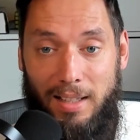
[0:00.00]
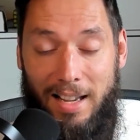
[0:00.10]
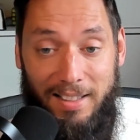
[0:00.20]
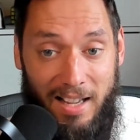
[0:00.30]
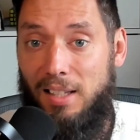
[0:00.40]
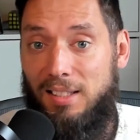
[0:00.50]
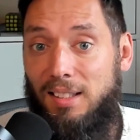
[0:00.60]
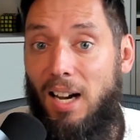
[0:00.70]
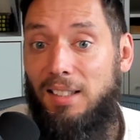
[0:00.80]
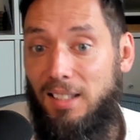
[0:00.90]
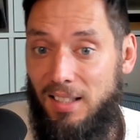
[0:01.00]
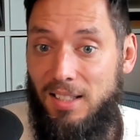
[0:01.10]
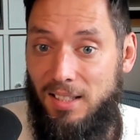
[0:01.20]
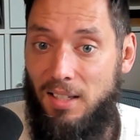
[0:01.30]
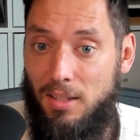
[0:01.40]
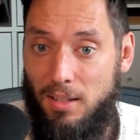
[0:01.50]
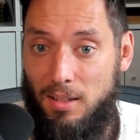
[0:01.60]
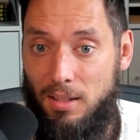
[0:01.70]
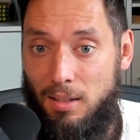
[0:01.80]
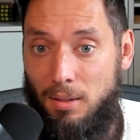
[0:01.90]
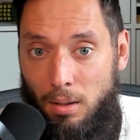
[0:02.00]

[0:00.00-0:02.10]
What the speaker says: And that is not the consensus.